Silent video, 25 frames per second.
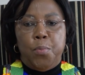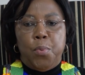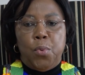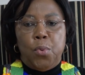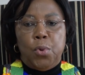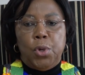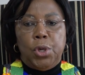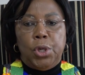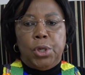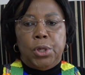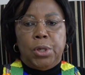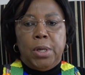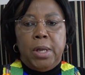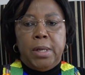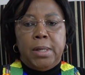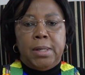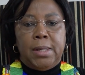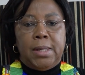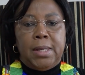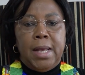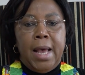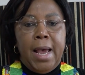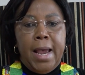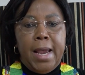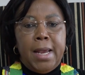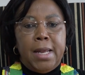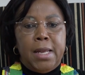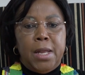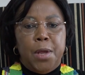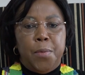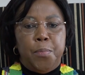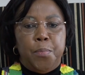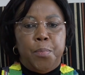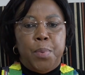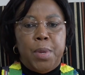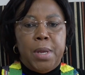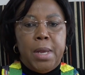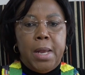Bush signed a
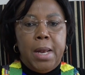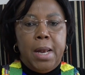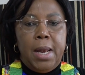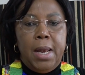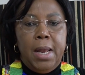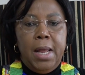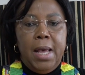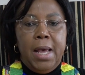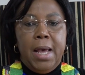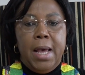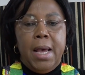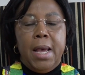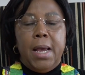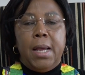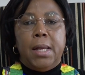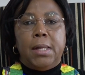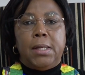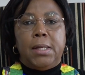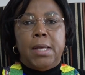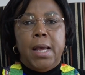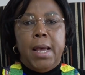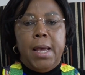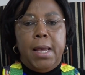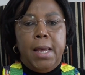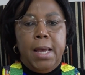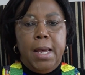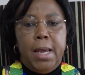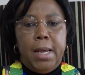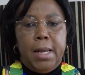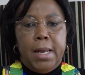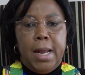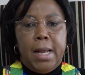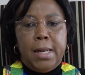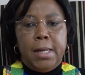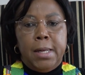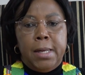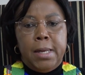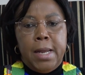bill taking
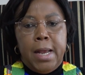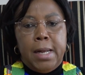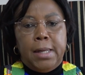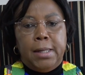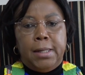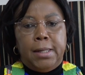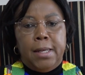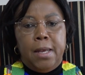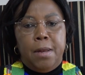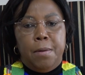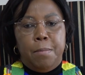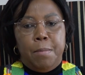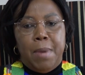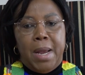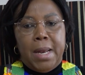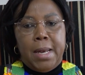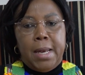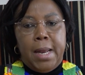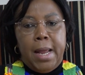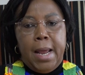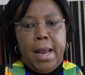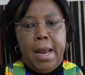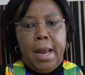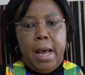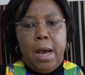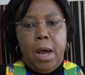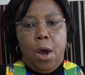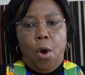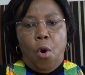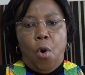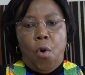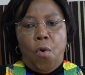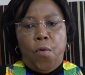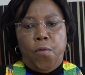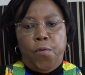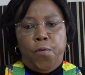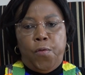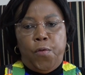Nelson Mandela
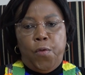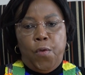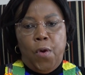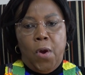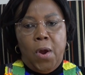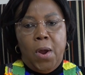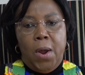off